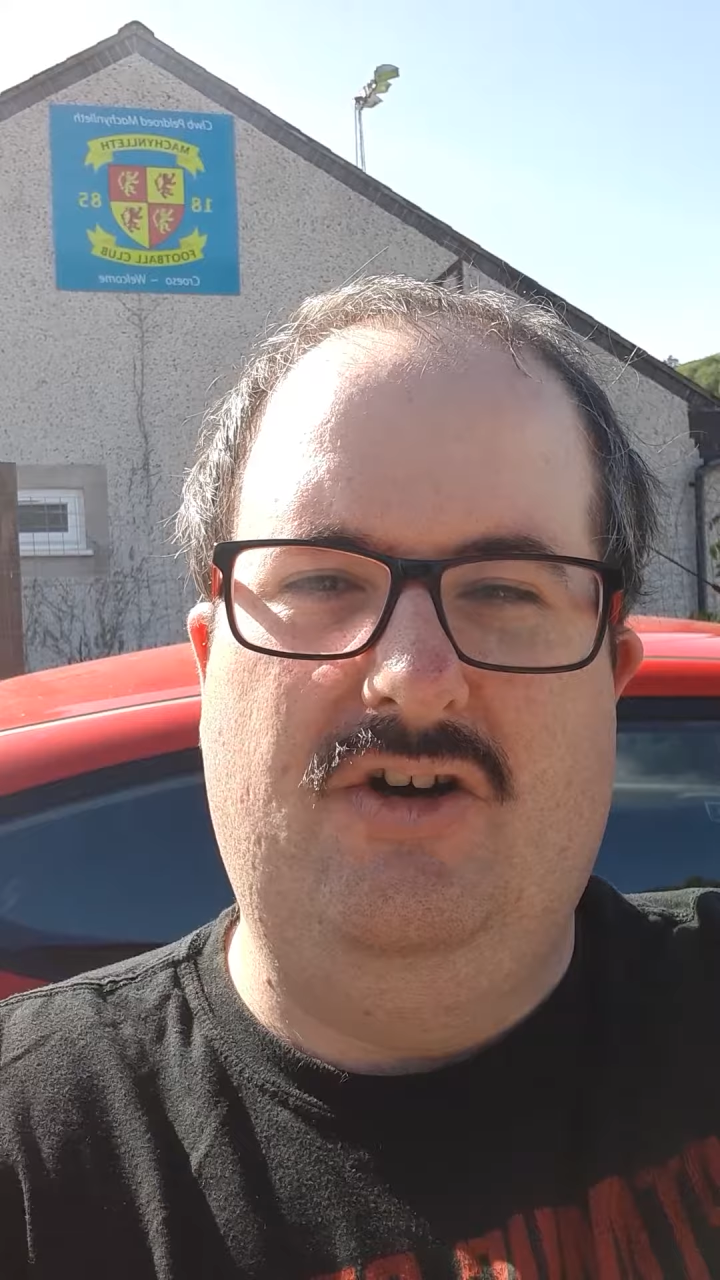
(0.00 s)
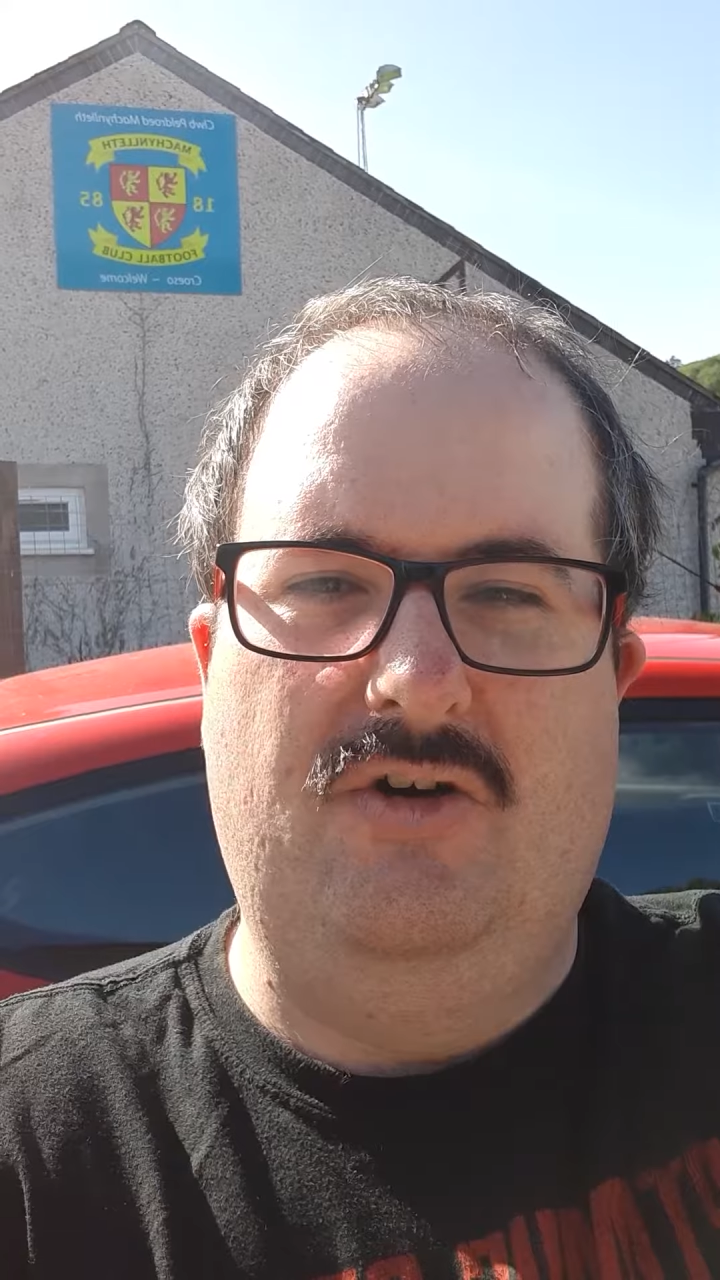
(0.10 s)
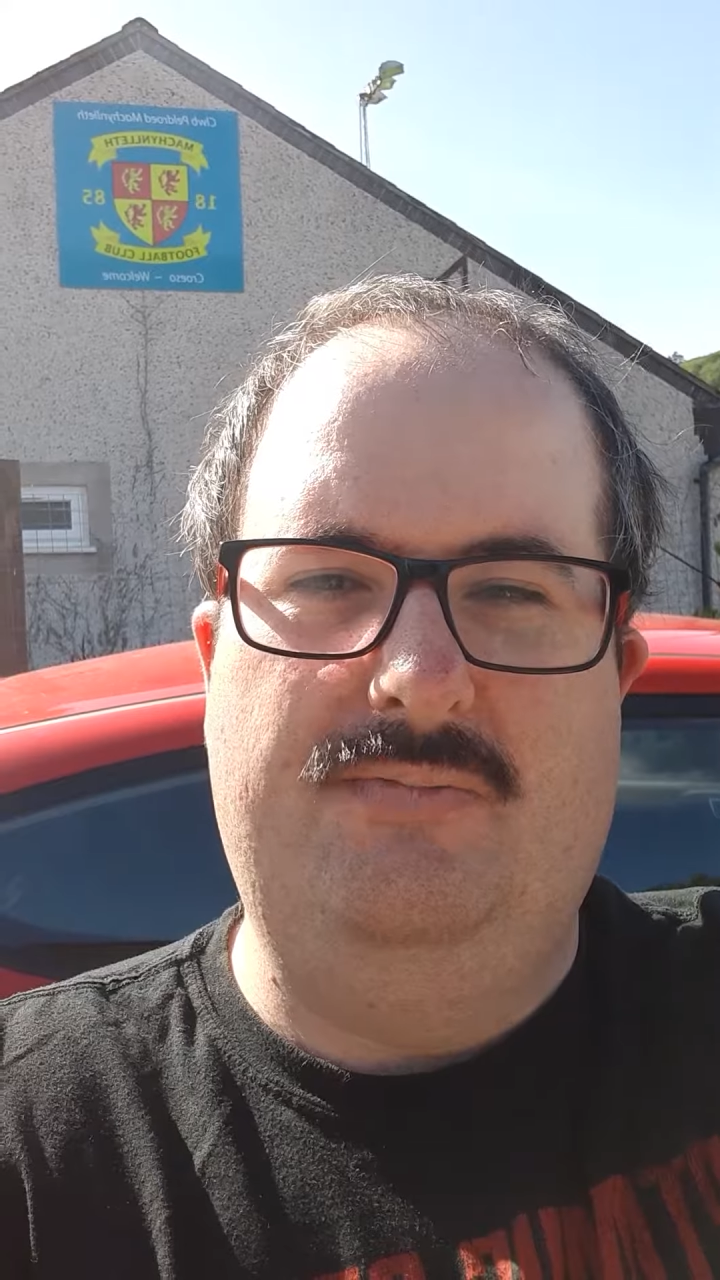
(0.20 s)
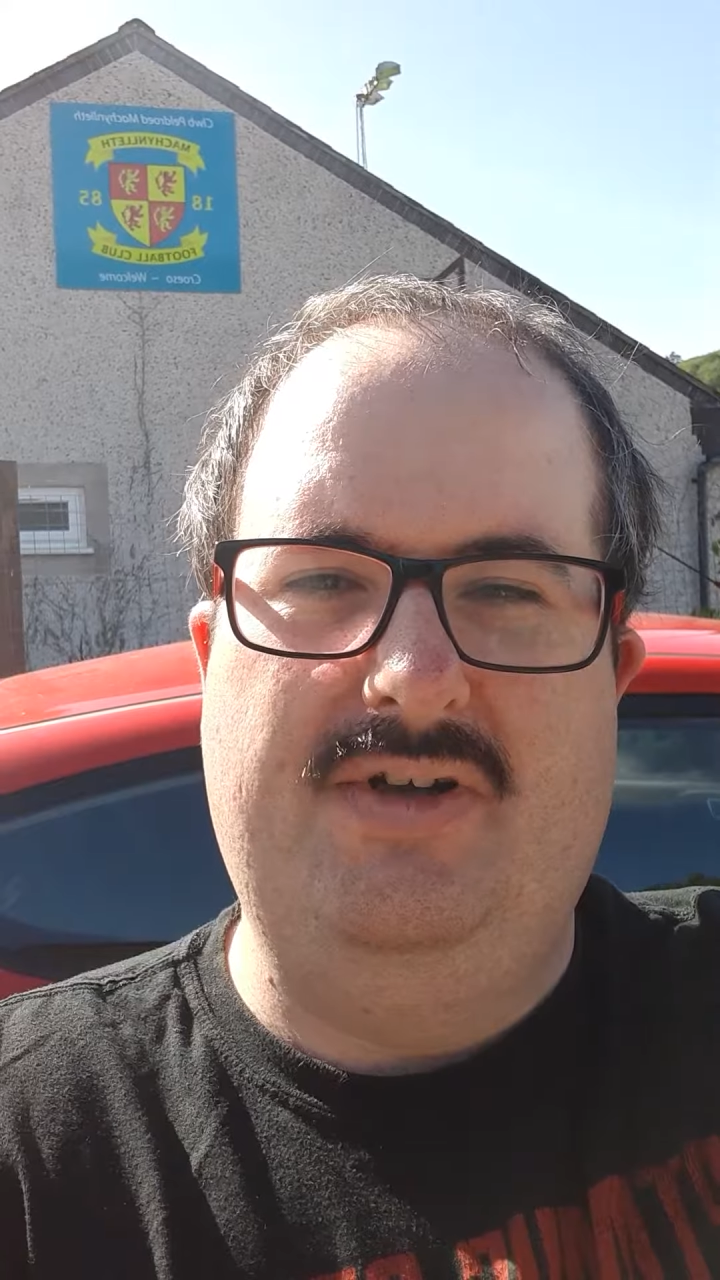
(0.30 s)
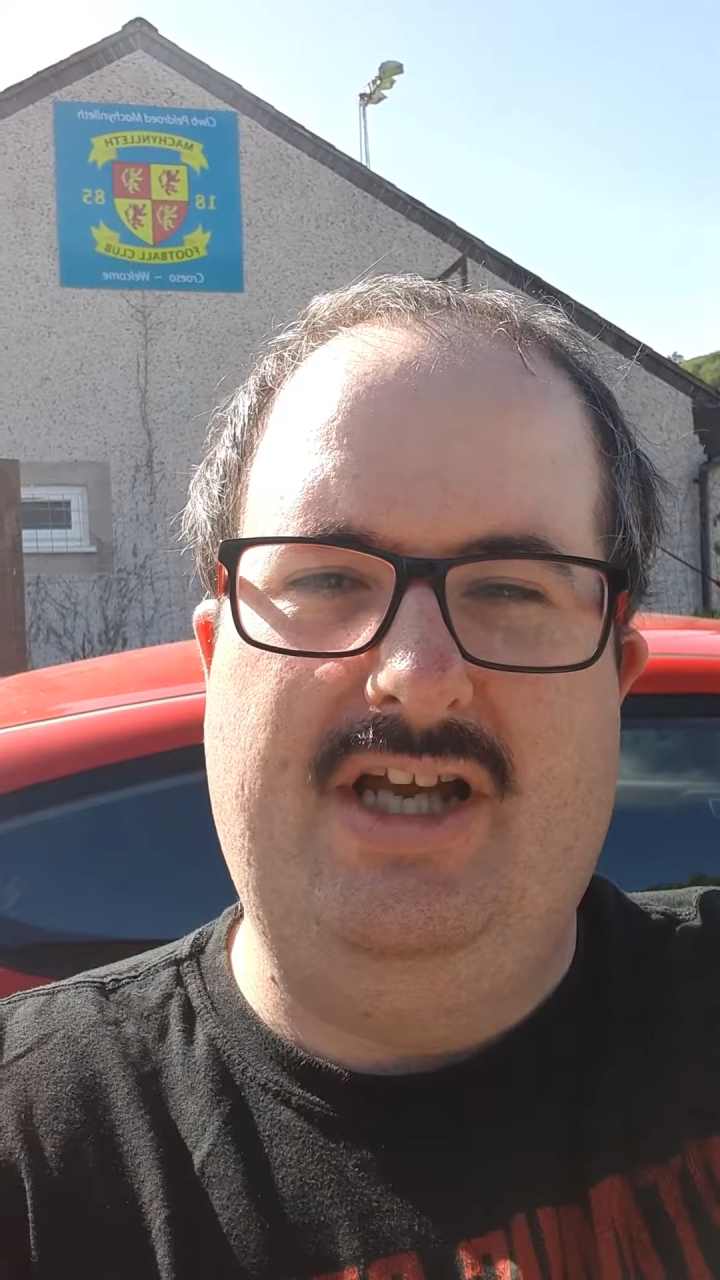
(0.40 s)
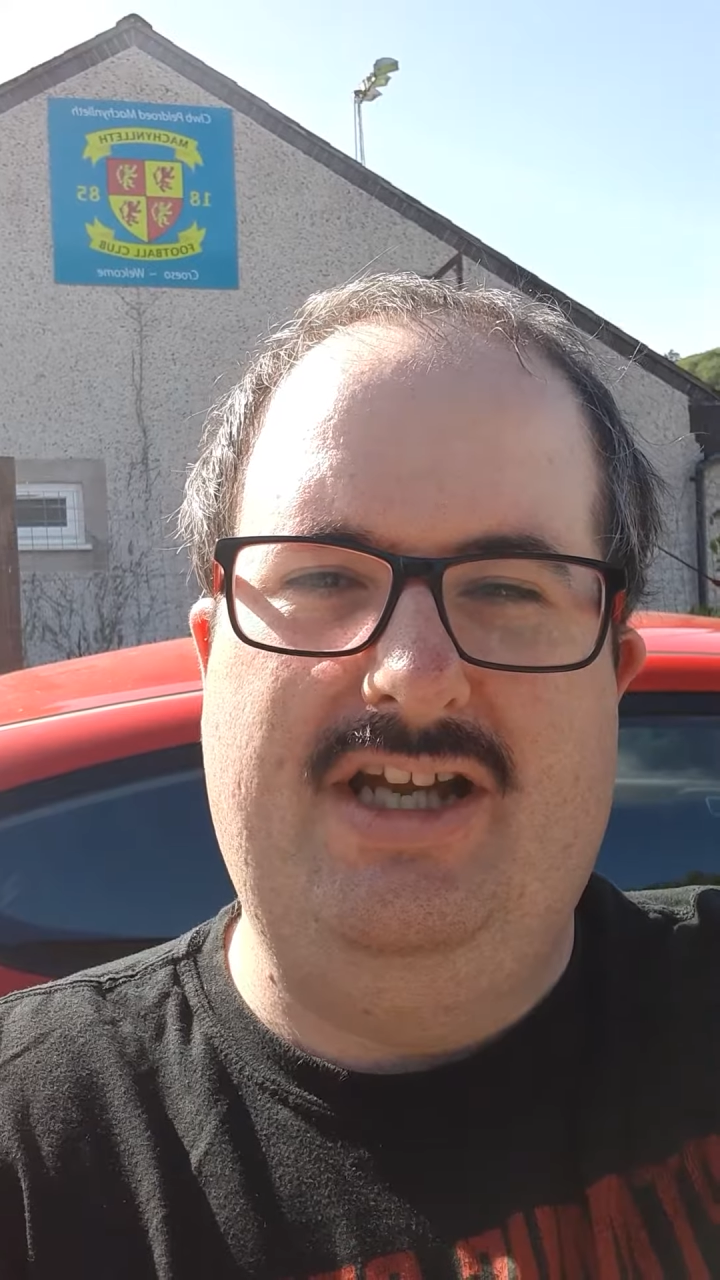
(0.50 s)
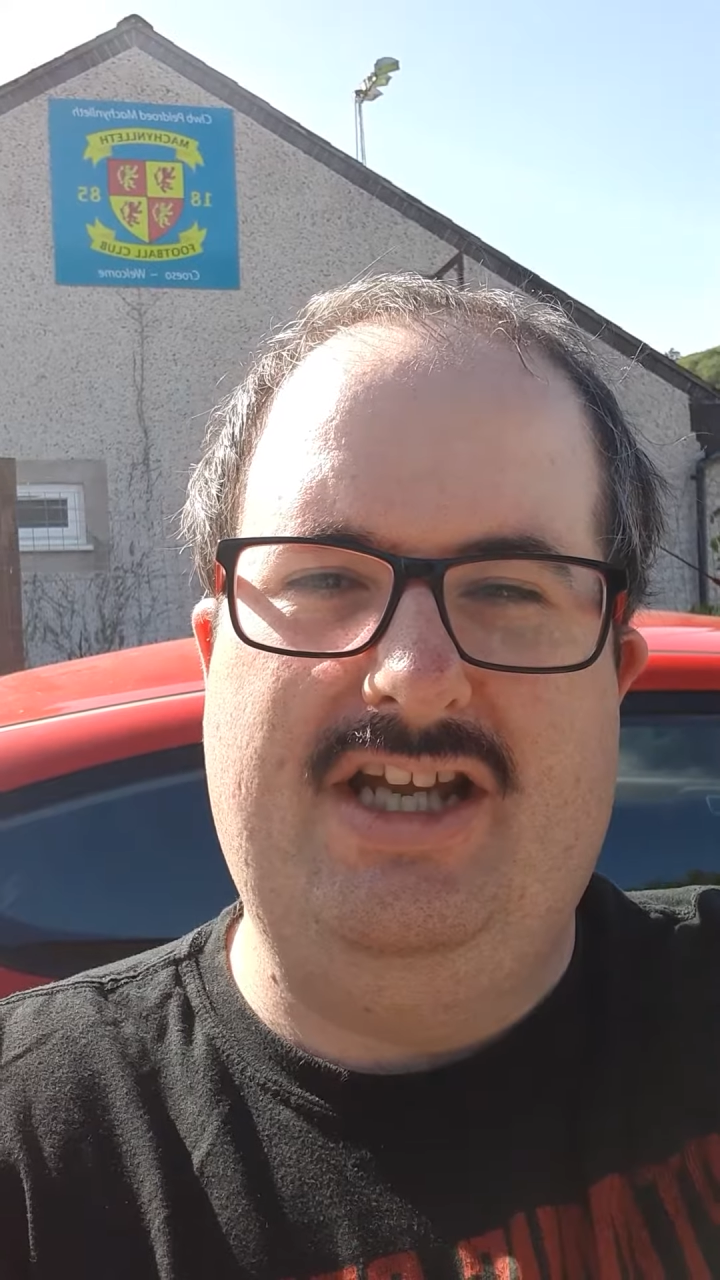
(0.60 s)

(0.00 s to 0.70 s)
opener